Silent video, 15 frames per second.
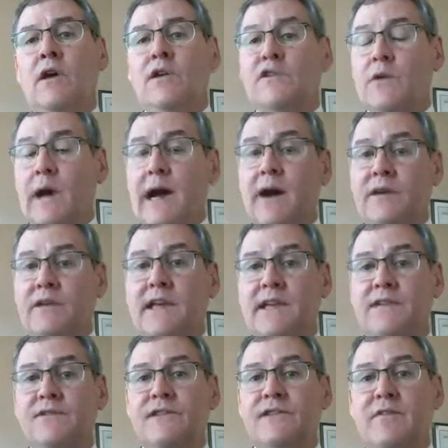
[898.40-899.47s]
So our
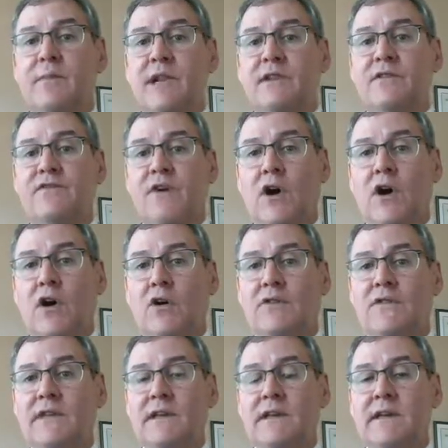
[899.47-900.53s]
teachers have been
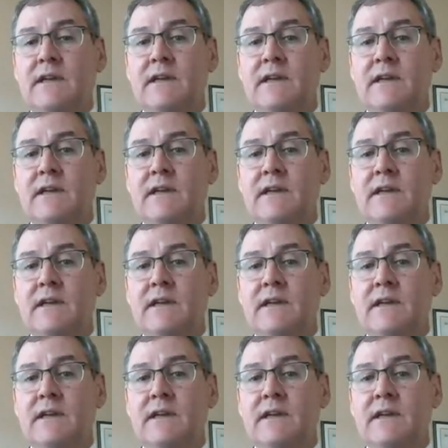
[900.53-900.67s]
involved